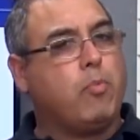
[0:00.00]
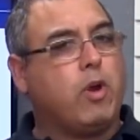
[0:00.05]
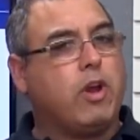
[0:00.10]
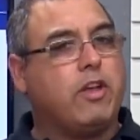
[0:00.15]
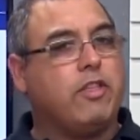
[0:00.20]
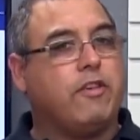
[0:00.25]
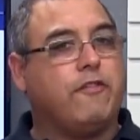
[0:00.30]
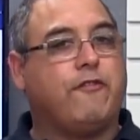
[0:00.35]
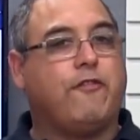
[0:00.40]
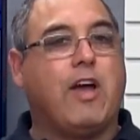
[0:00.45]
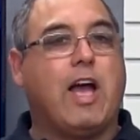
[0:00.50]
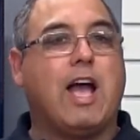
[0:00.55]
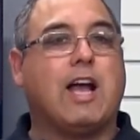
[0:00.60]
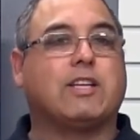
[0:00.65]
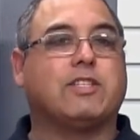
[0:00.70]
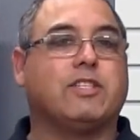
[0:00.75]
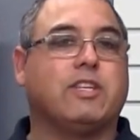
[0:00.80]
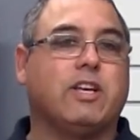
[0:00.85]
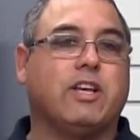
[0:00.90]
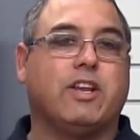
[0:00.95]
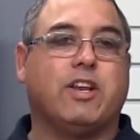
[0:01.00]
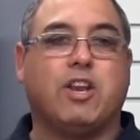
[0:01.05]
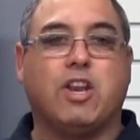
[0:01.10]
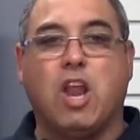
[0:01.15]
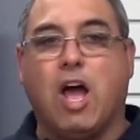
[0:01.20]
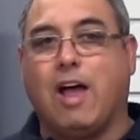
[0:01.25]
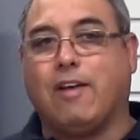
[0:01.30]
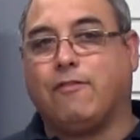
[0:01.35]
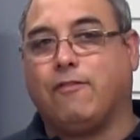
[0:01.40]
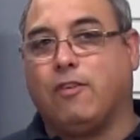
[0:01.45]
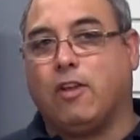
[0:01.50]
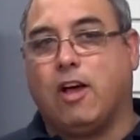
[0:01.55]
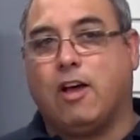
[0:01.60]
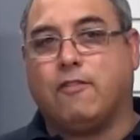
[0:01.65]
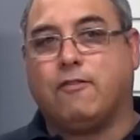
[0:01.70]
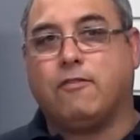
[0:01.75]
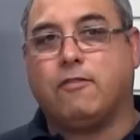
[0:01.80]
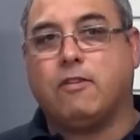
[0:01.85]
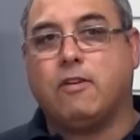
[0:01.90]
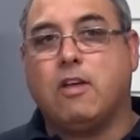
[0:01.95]
bring you the facts, not
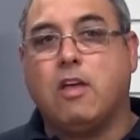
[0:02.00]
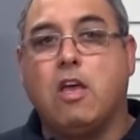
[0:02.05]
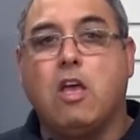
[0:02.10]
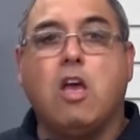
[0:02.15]
fluff.